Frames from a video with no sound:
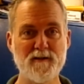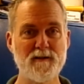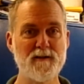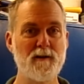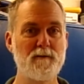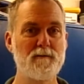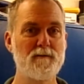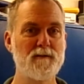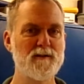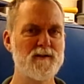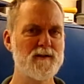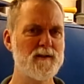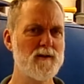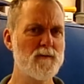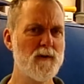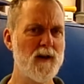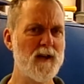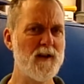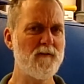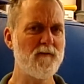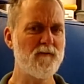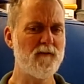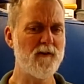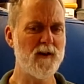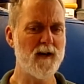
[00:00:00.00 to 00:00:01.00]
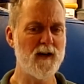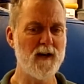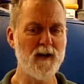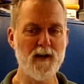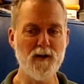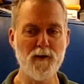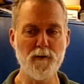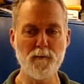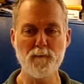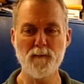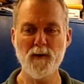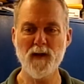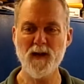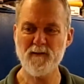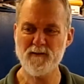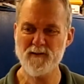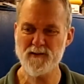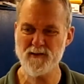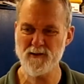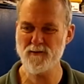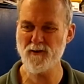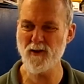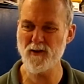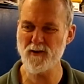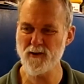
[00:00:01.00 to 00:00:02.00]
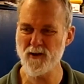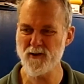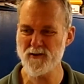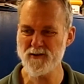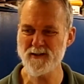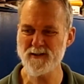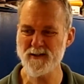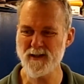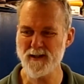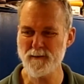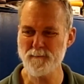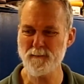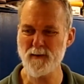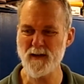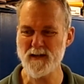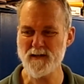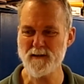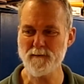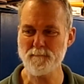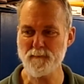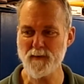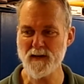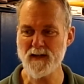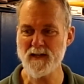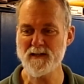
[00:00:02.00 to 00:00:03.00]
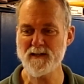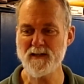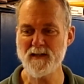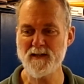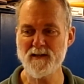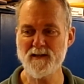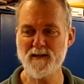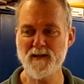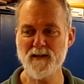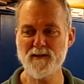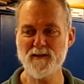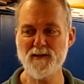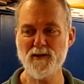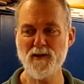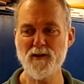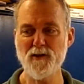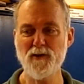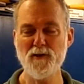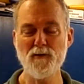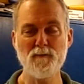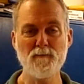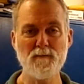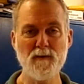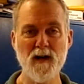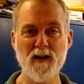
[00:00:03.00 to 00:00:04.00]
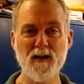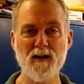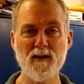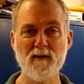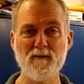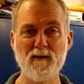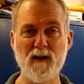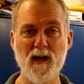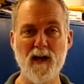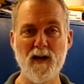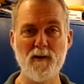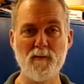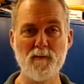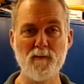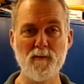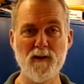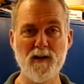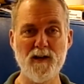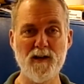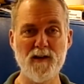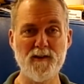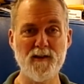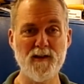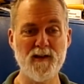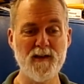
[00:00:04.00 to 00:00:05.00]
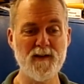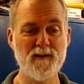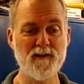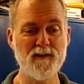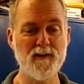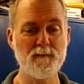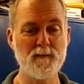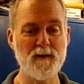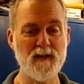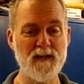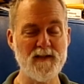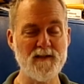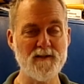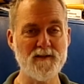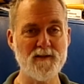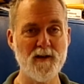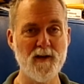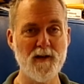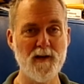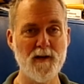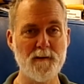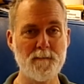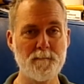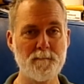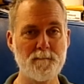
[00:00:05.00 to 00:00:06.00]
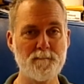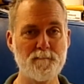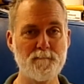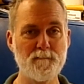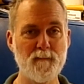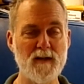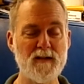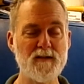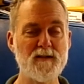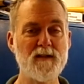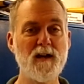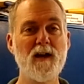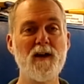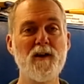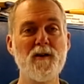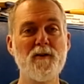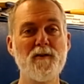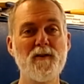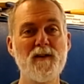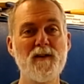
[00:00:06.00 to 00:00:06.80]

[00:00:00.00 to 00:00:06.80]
uh, still waiting for glue but I've still got lots of little bits and pieces to muck around with in the meantime so